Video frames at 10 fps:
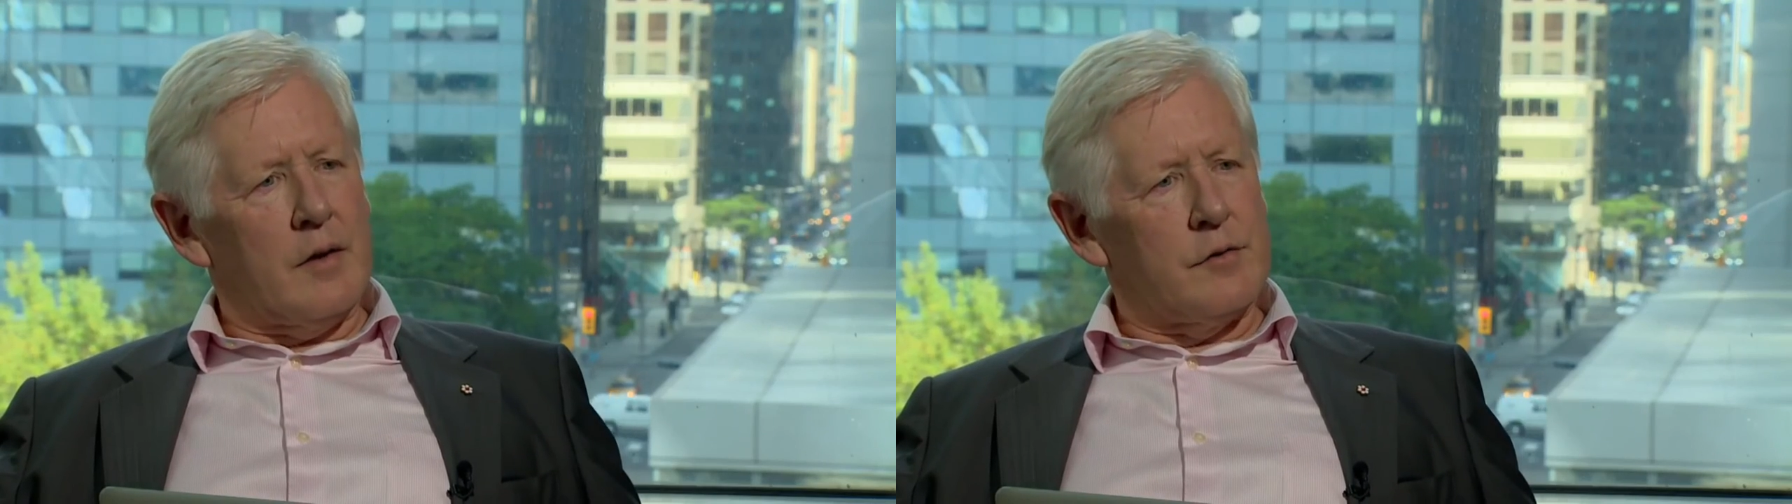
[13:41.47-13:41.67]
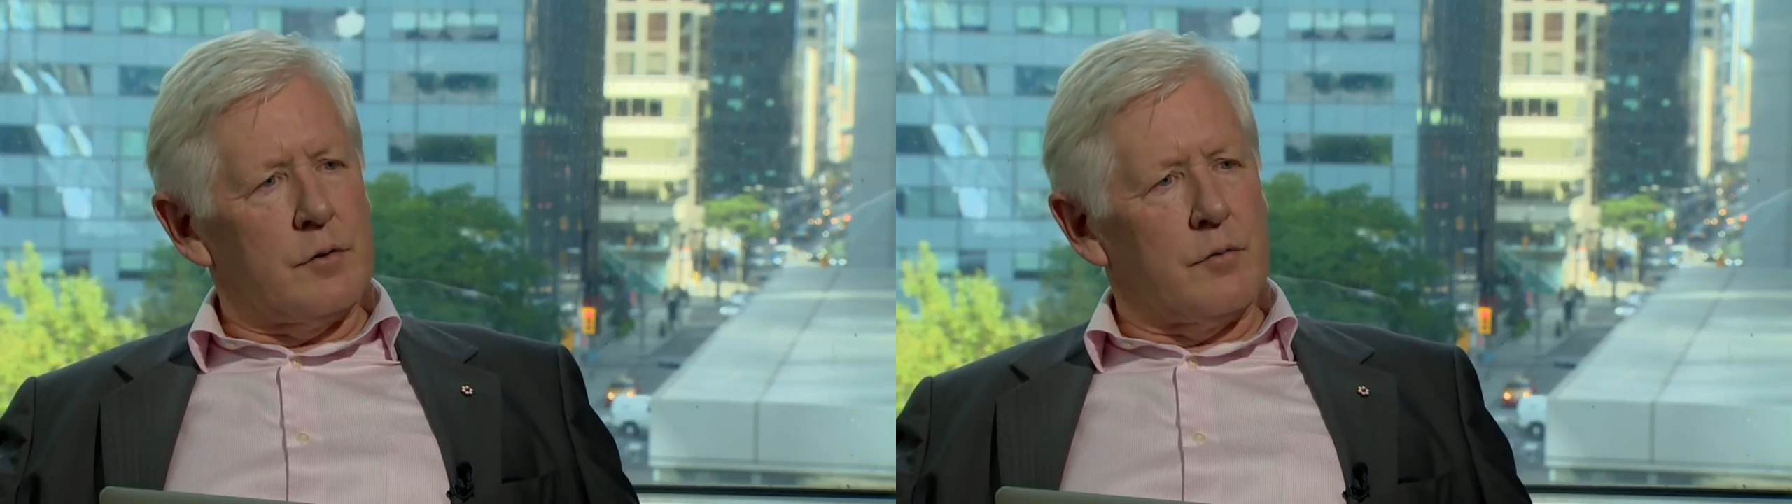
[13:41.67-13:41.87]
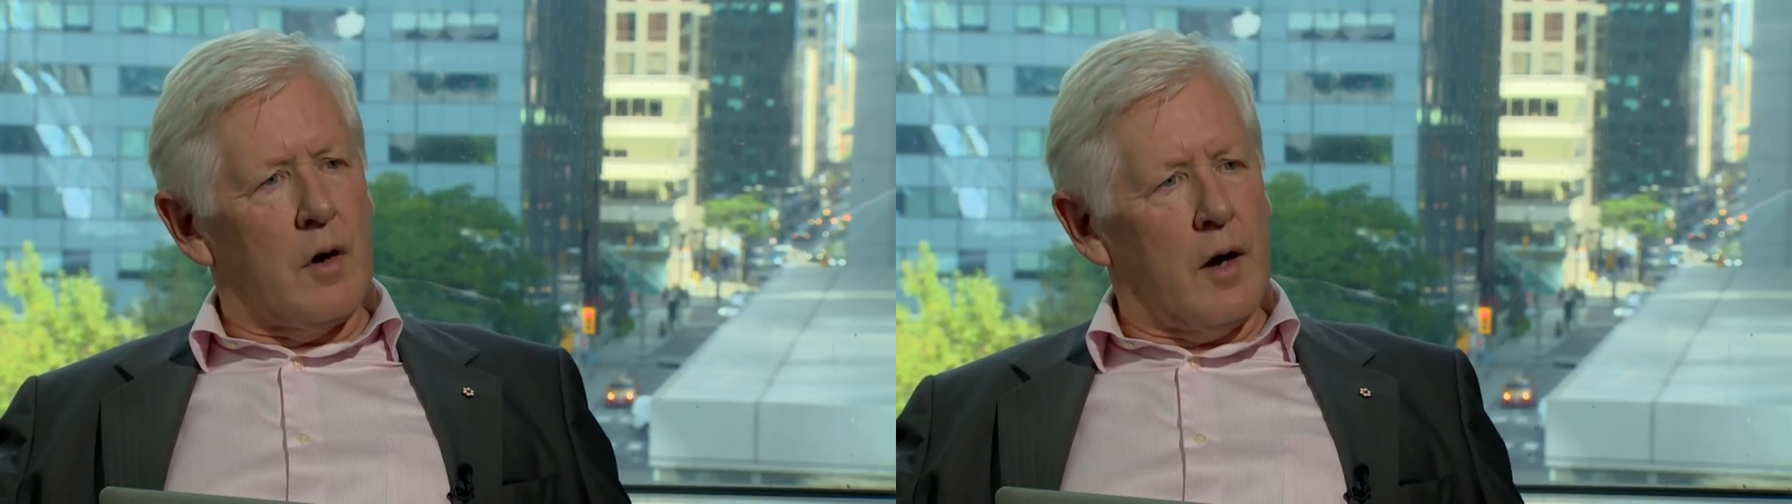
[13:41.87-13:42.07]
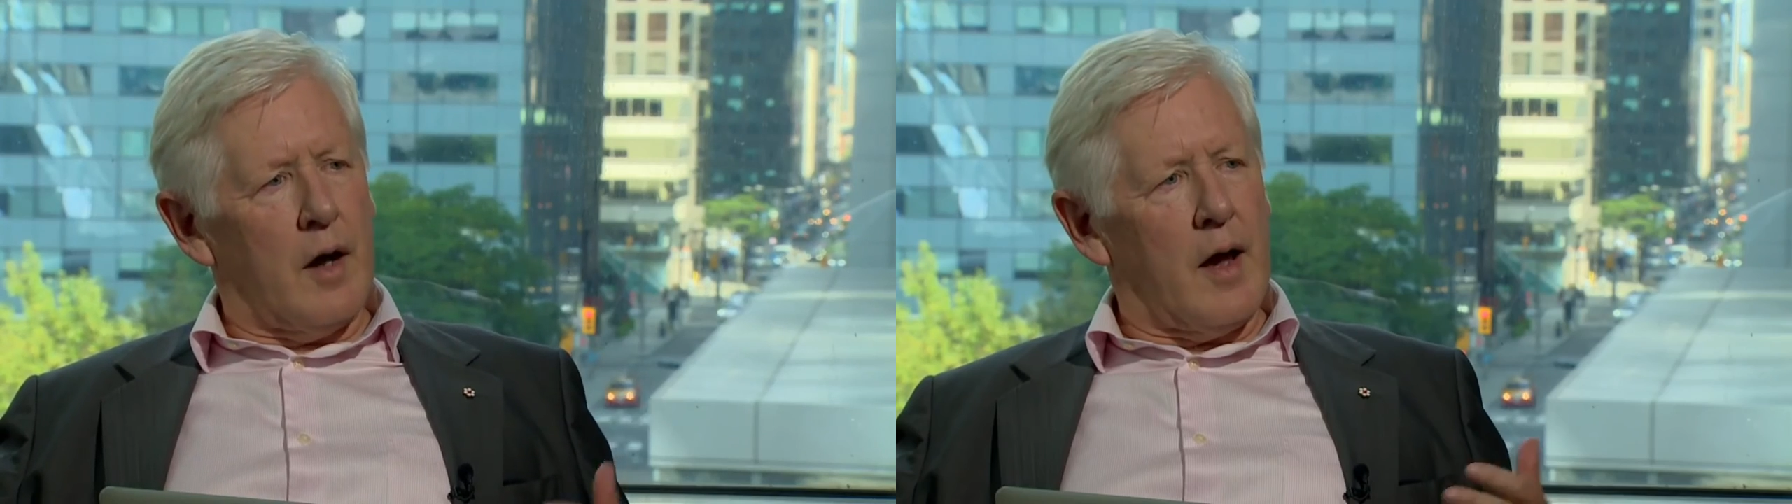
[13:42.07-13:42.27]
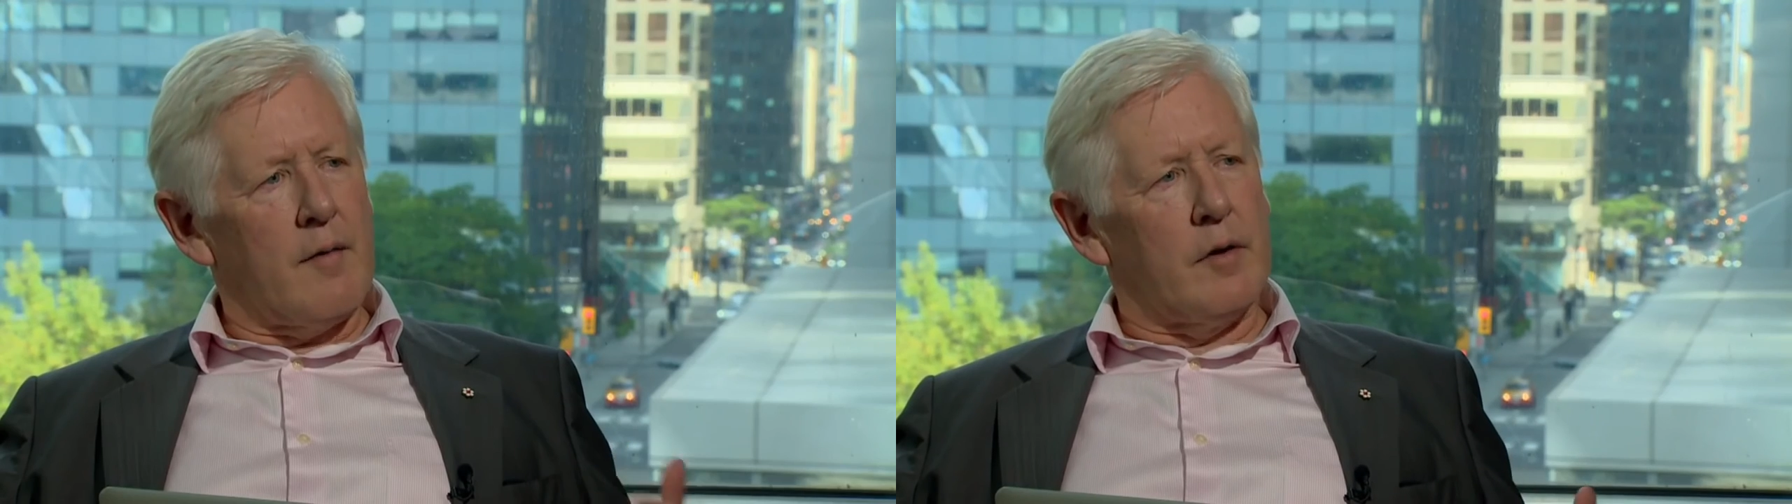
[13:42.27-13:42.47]
is you've got
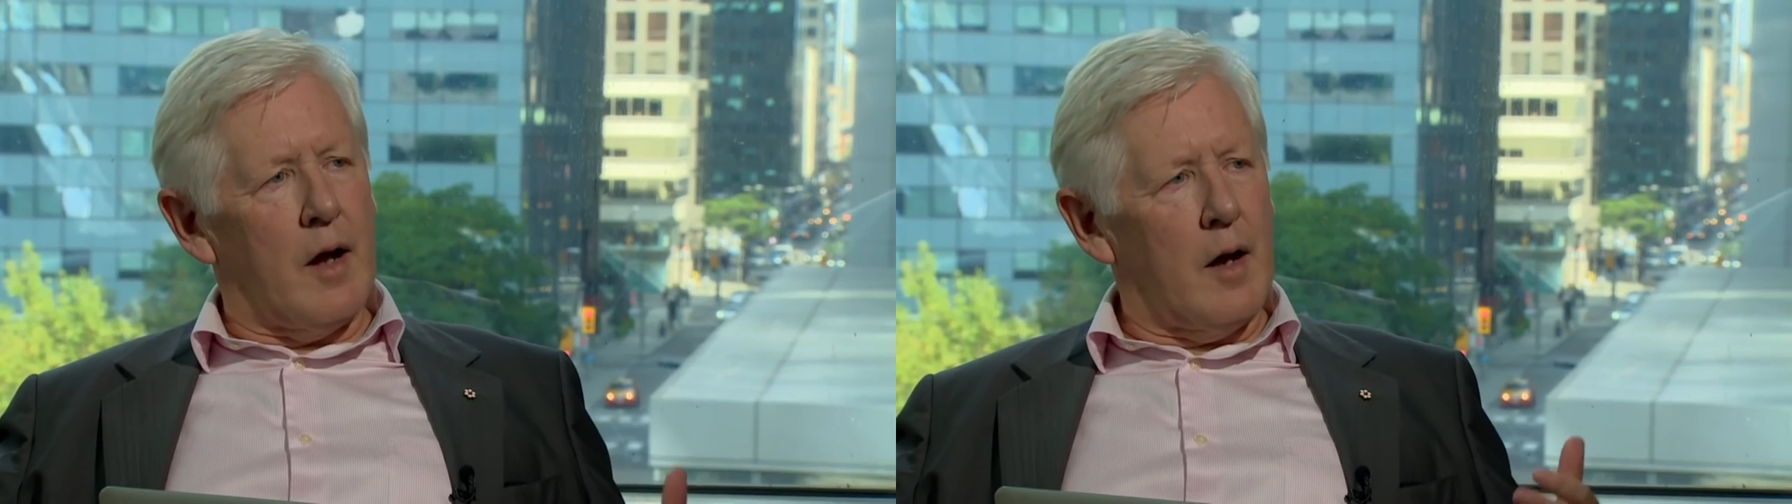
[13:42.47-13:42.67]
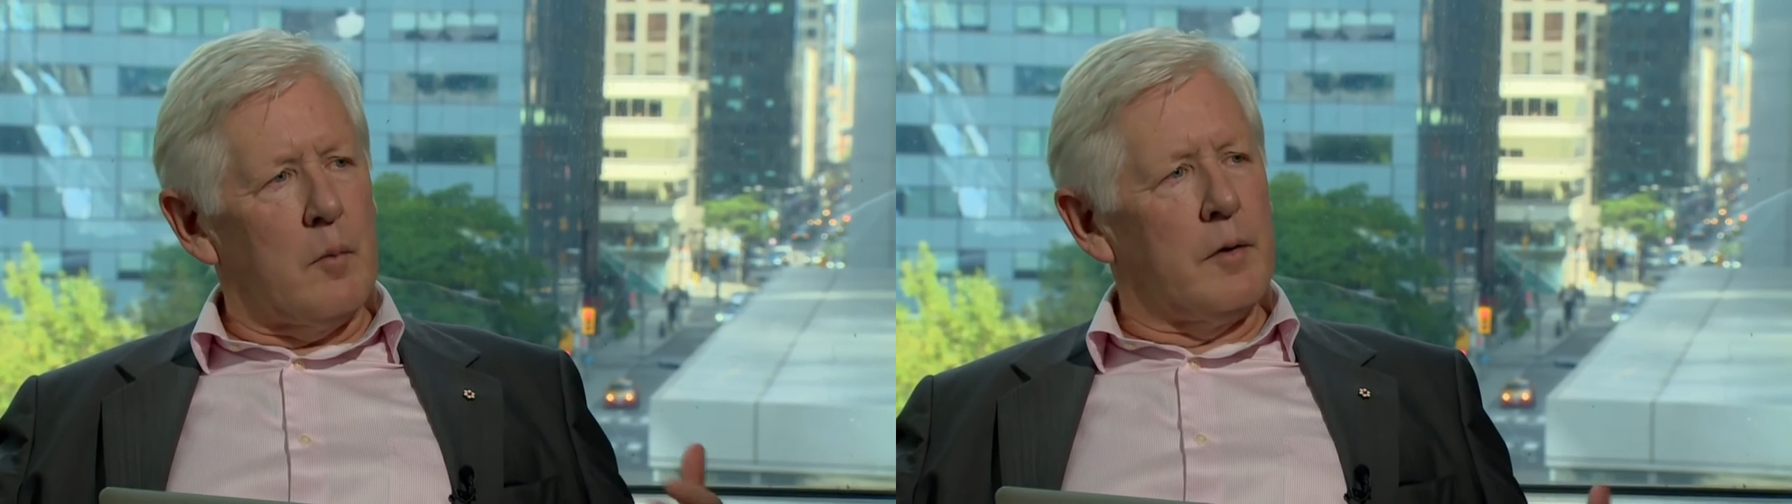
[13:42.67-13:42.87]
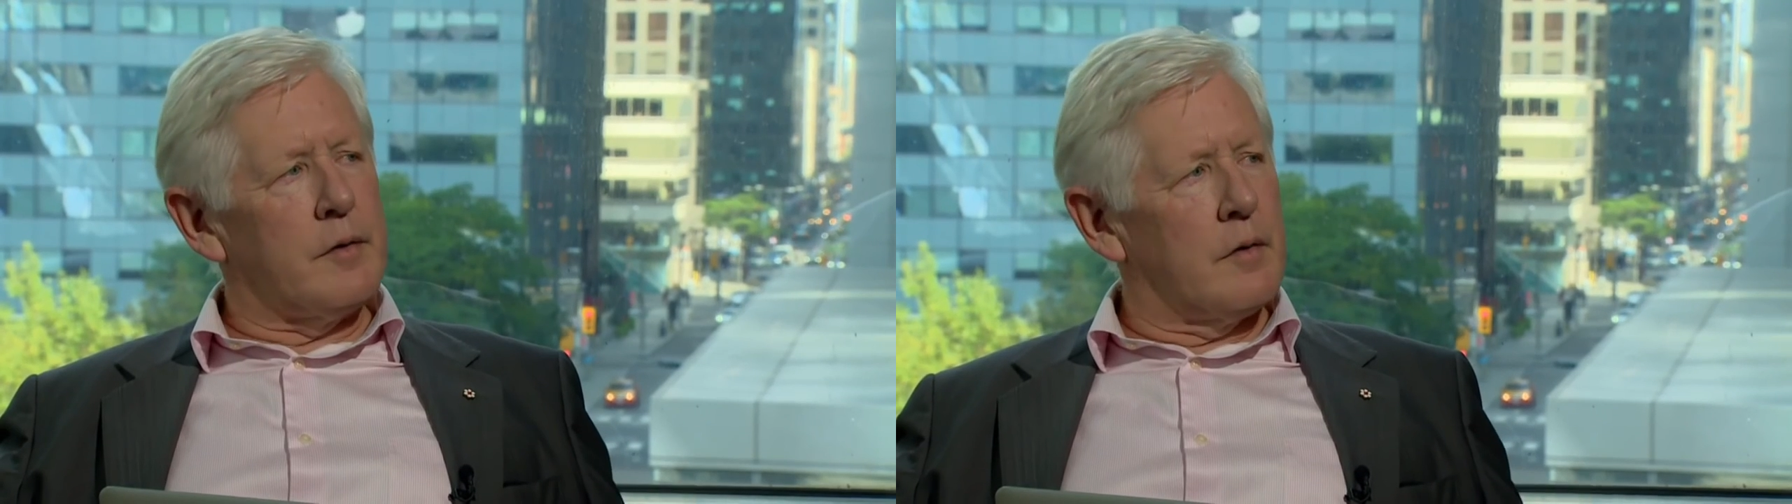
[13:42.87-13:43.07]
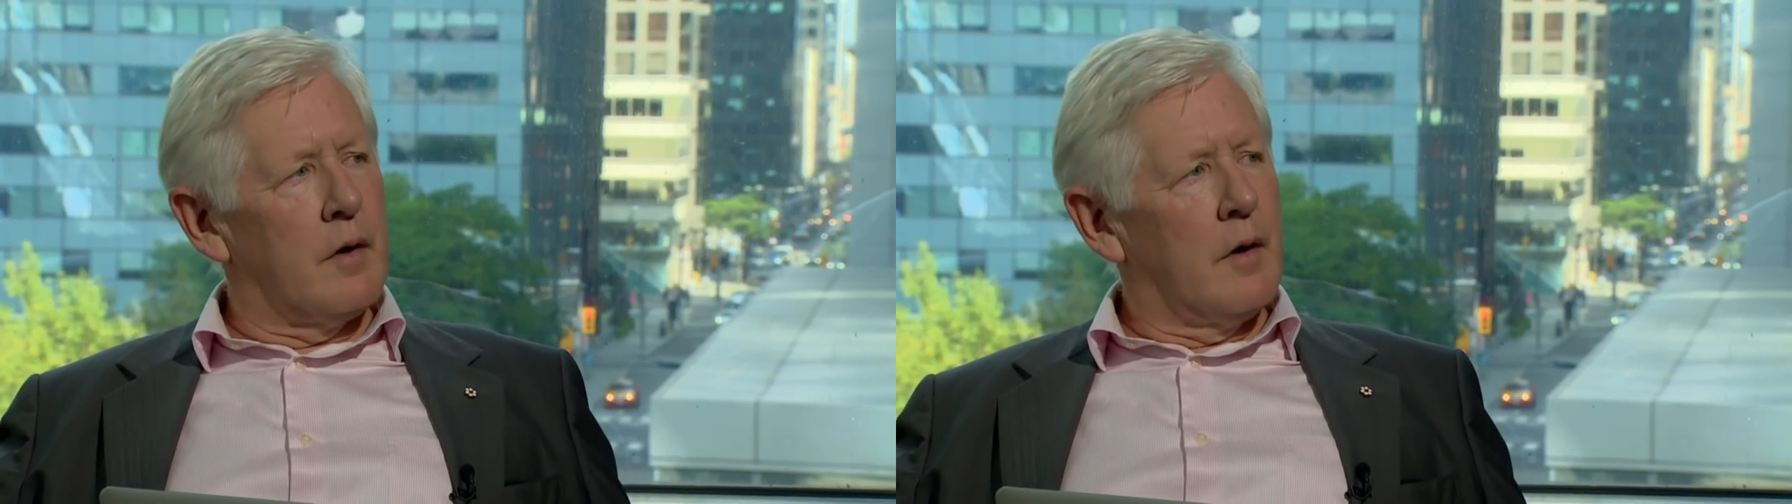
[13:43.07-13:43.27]
to have an element